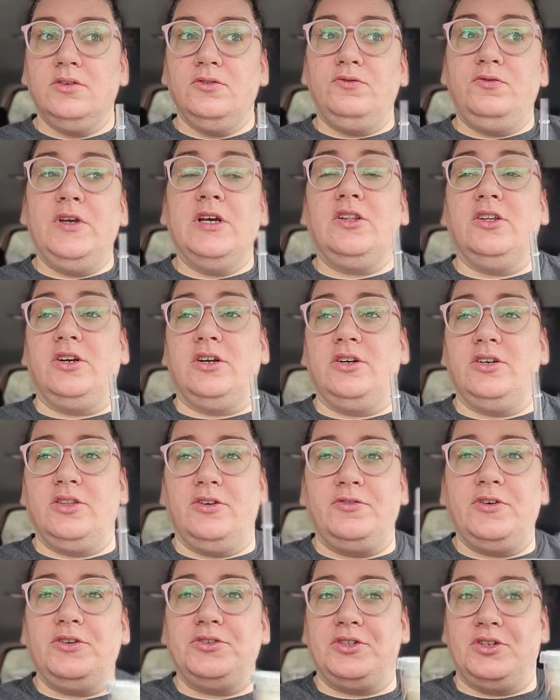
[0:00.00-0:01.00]
filler or
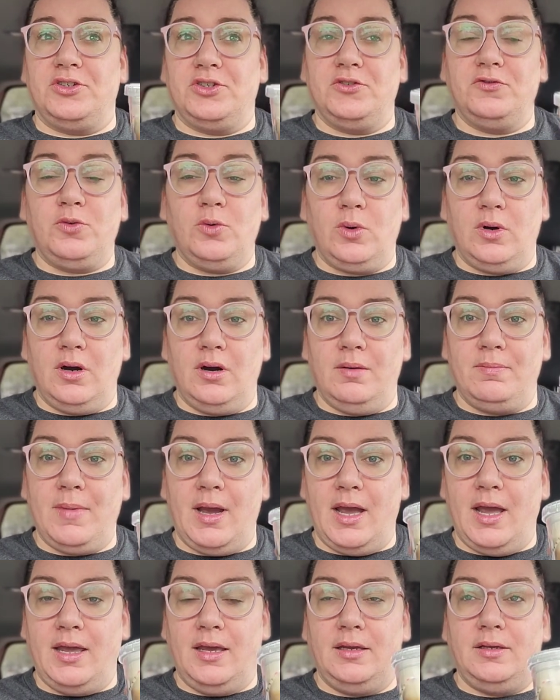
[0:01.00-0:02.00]
the filters for
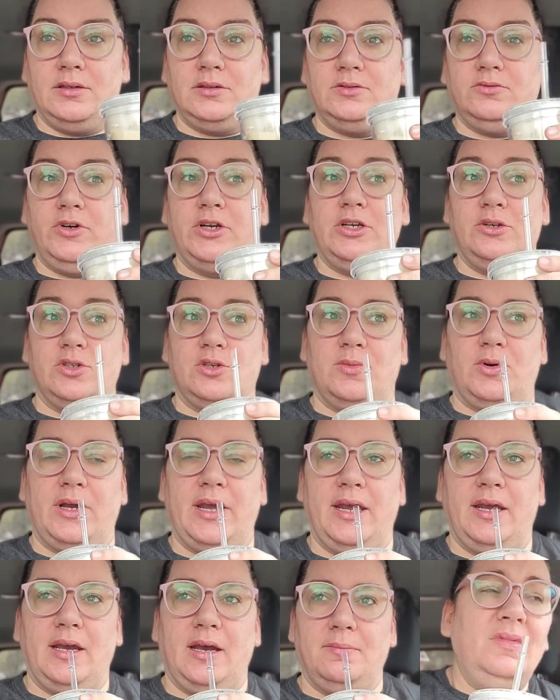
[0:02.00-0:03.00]
my reusable
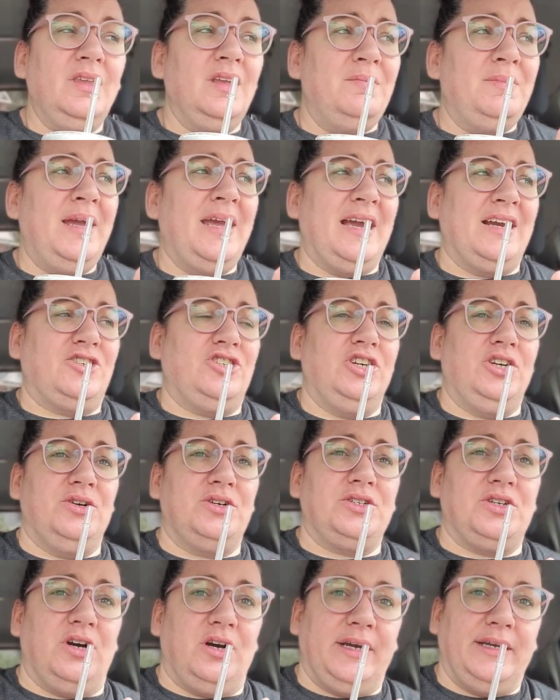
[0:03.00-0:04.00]
K-cup. I may actually go to
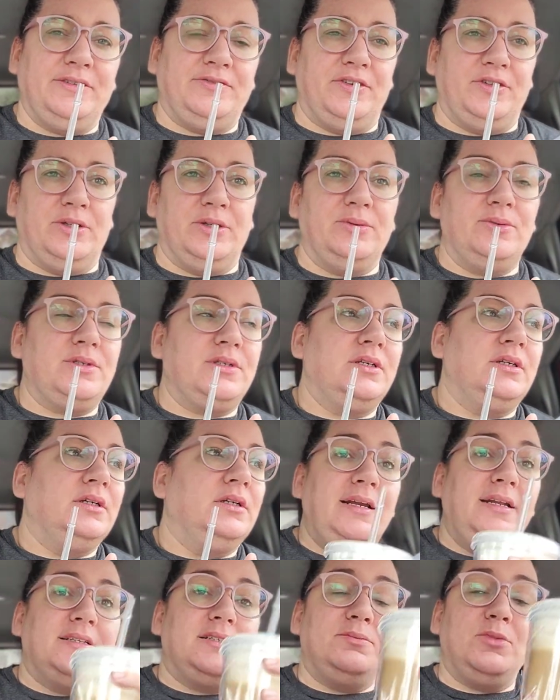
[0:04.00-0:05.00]
Target for those.
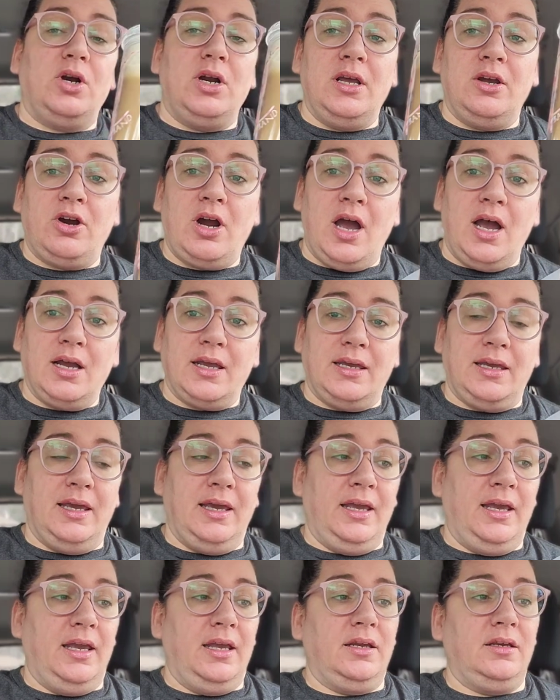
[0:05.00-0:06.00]
It's a Mardi Gras
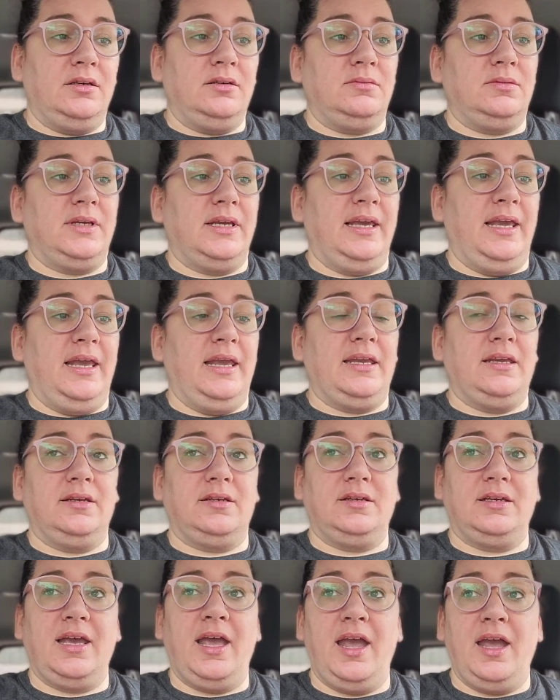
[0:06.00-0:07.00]
King Cake
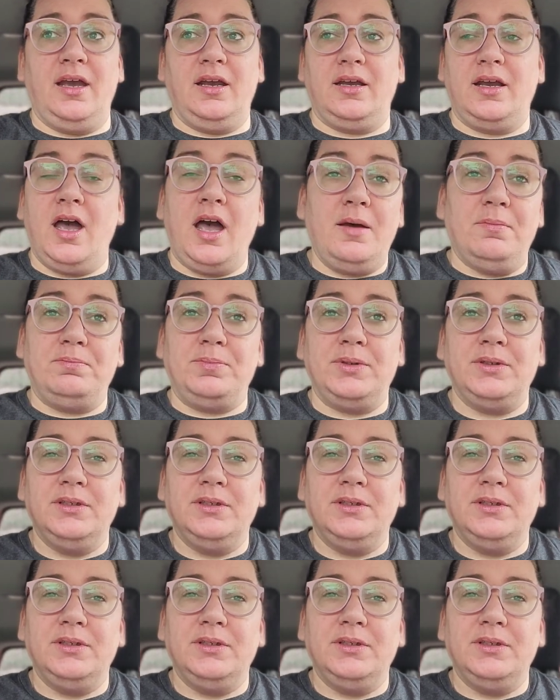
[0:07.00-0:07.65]
K-cup.